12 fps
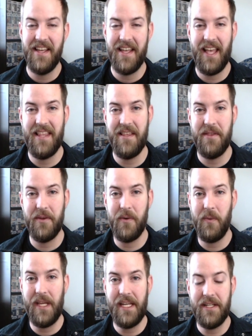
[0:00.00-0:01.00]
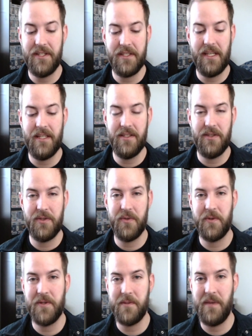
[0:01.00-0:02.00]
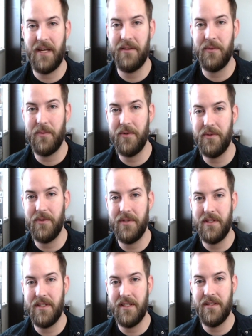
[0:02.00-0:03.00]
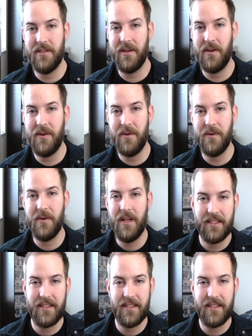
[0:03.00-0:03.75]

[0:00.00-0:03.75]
and then the Queen sees the shortest man in the world and says, oh,